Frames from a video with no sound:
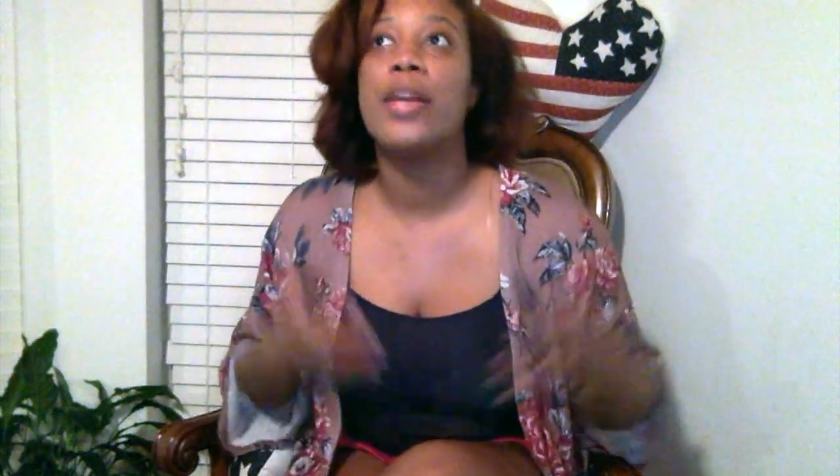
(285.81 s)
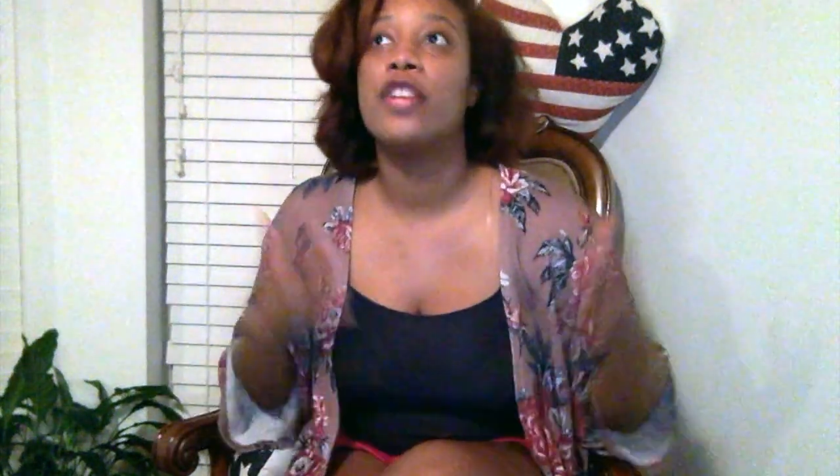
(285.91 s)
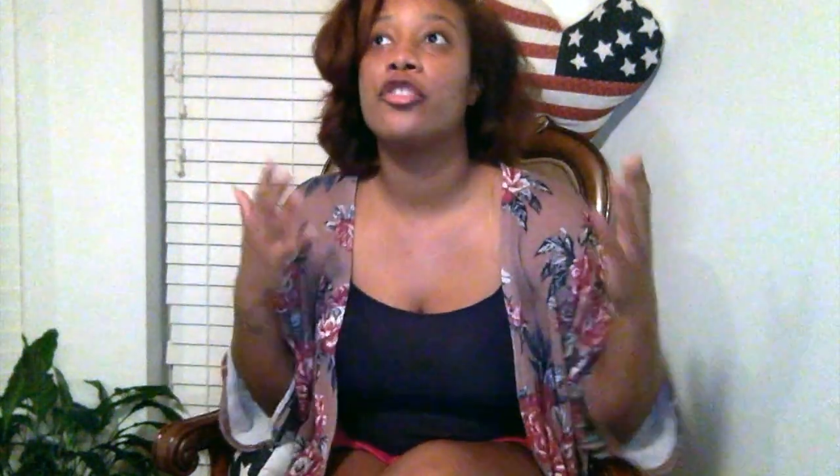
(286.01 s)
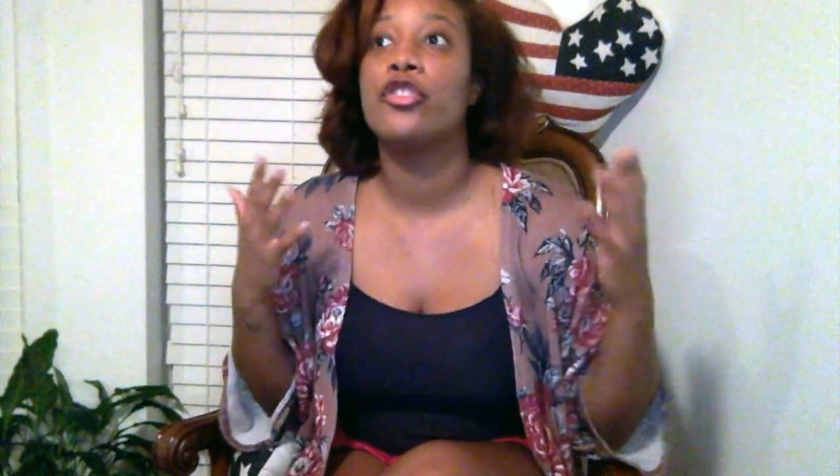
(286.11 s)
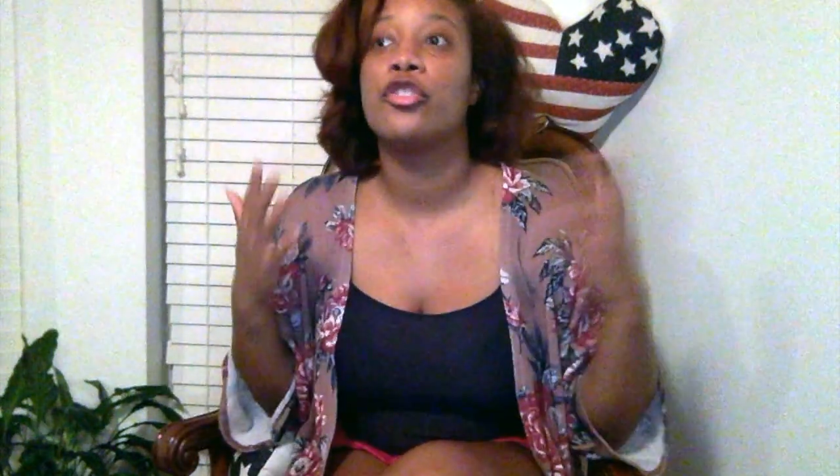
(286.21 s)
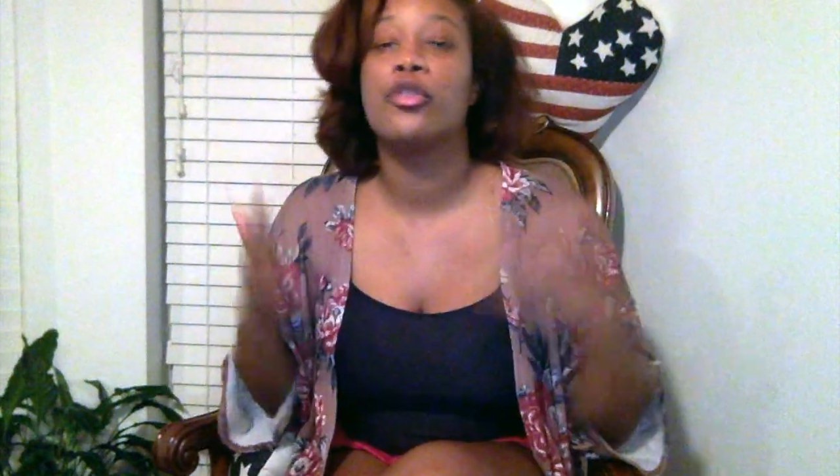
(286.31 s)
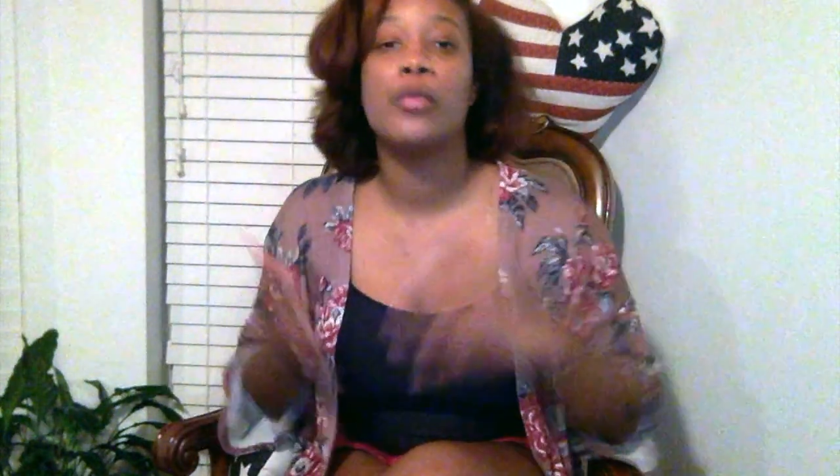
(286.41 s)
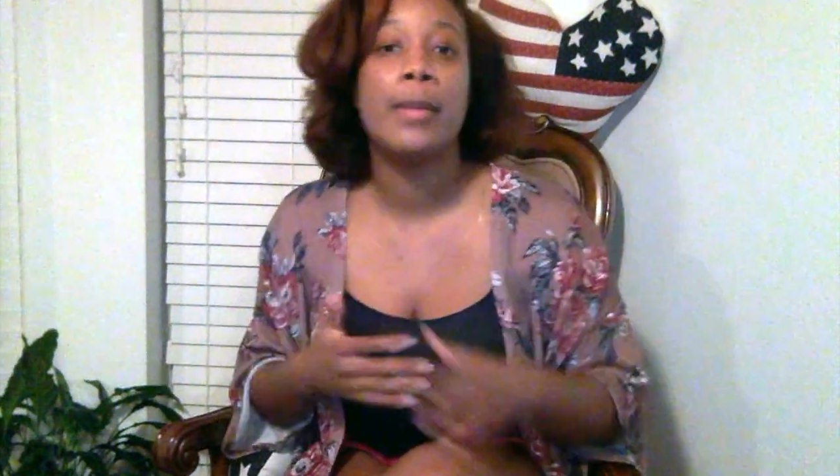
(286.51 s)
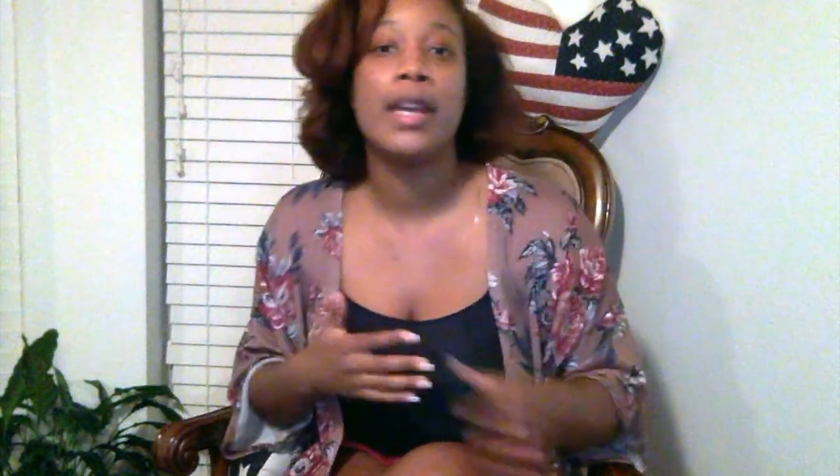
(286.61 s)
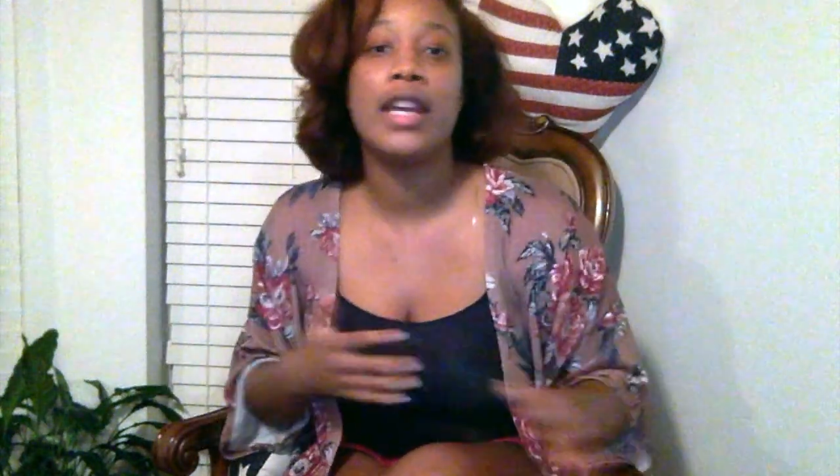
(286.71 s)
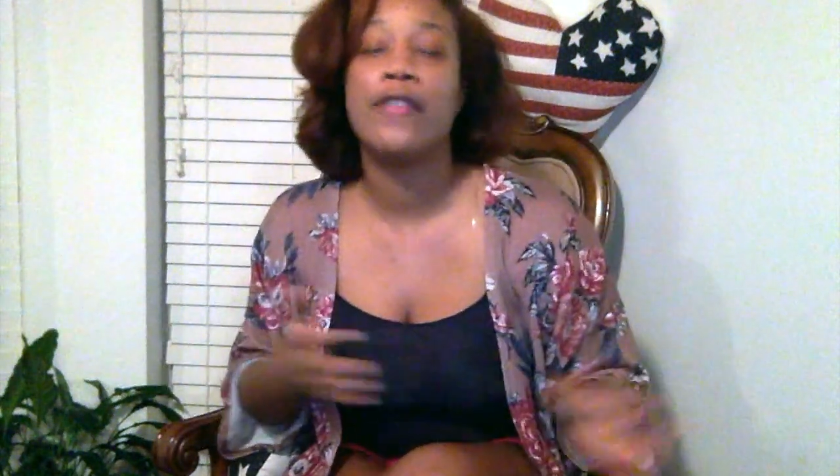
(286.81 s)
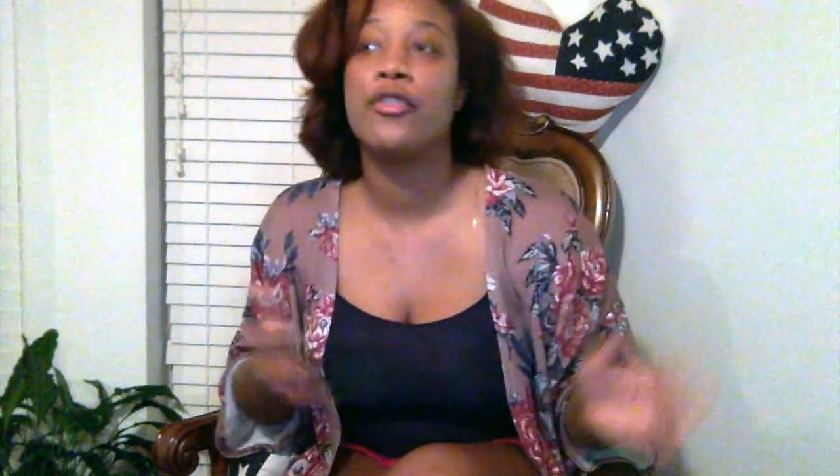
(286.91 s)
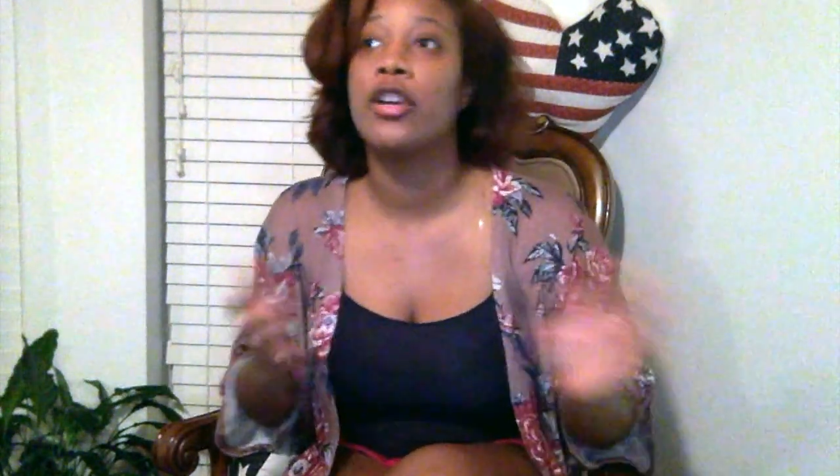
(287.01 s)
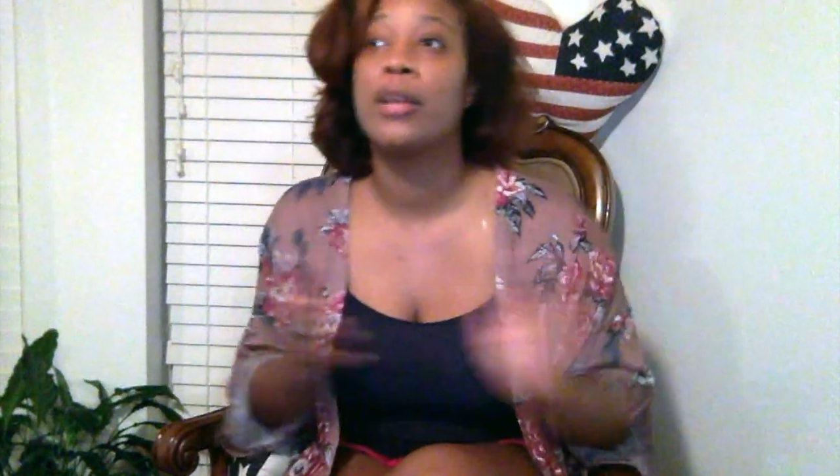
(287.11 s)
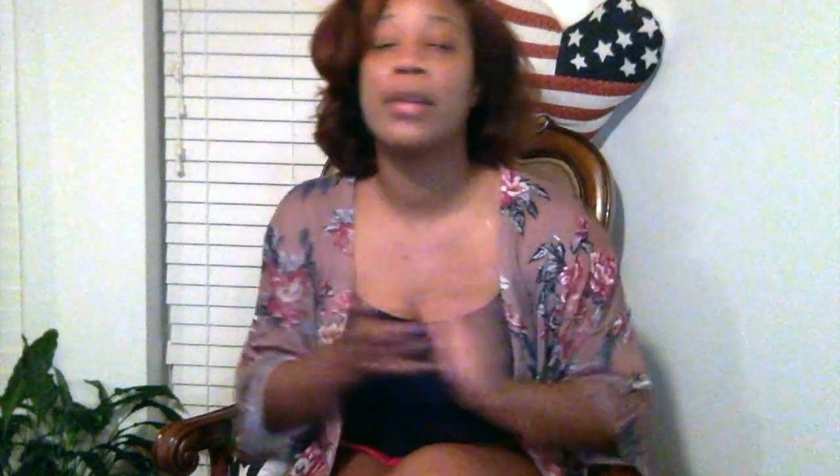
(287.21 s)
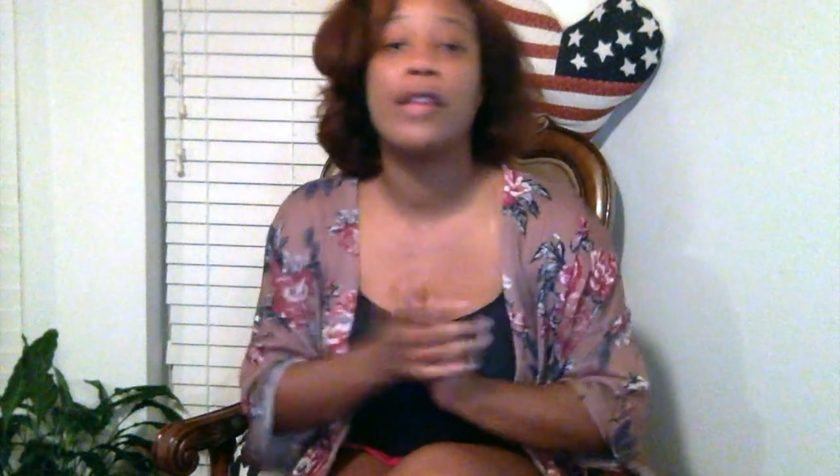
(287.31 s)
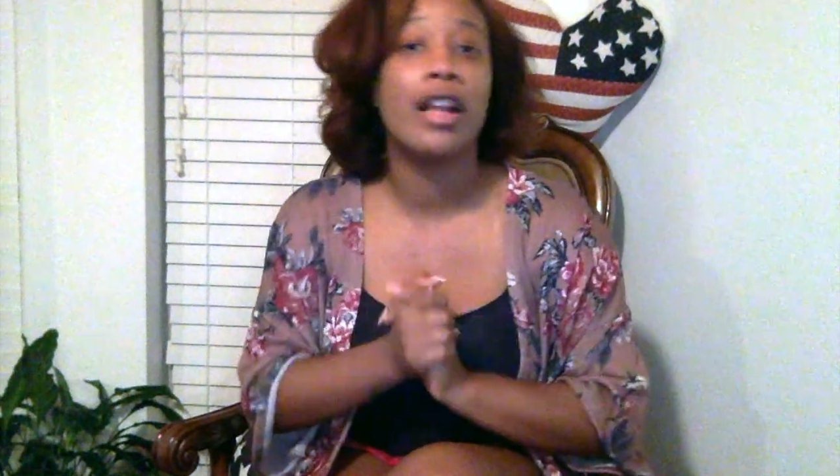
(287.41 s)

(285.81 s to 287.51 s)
Make sure you're swimming. If you're going to play